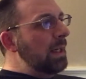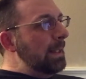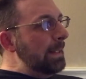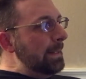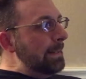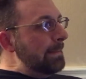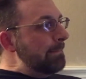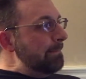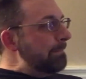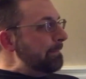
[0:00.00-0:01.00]

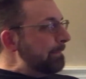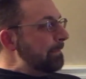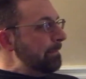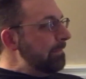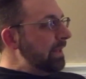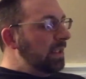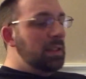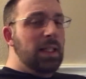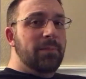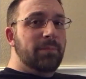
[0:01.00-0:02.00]

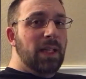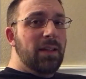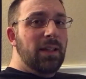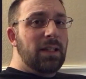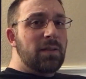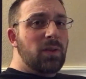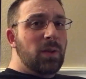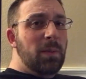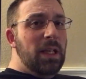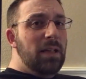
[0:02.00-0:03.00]
Yeah, I think that's going to
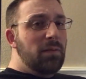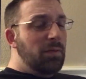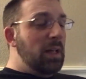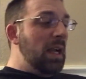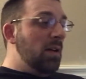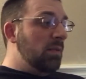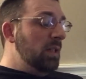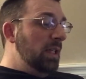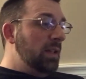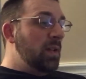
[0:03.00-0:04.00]
be it for now.
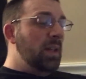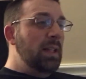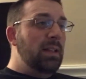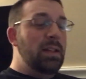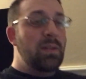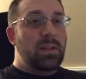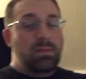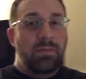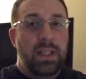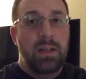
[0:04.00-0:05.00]
Sorry that this
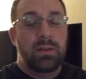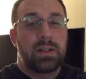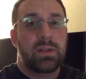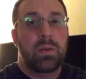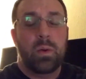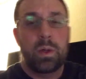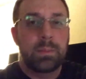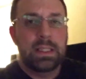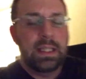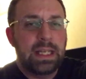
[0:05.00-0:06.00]
video is so
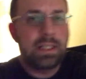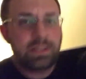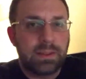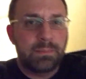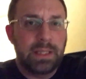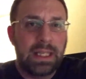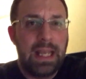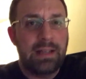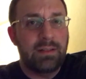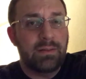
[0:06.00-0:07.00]
horribly late, but
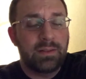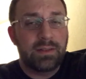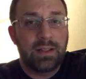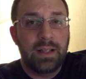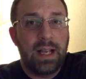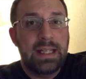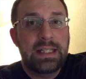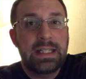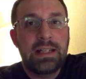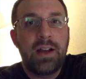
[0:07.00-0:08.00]
again, I
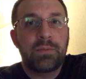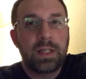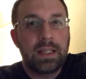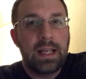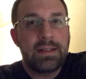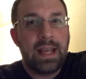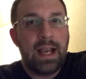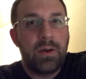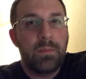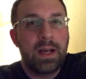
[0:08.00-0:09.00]
did not realize
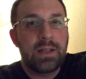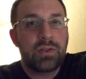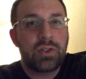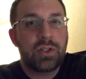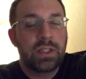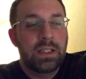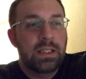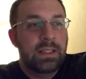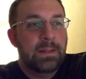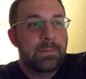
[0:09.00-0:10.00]
how much
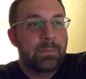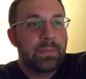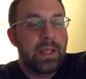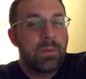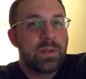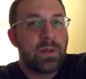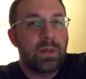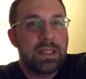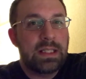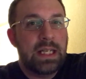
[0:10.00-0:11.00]
it was
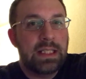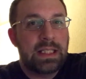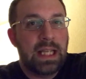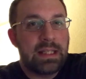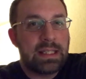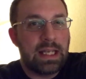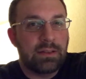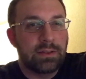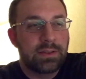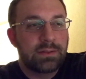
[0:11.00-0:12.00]
going to take to get
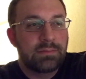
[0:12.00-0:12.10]
settled.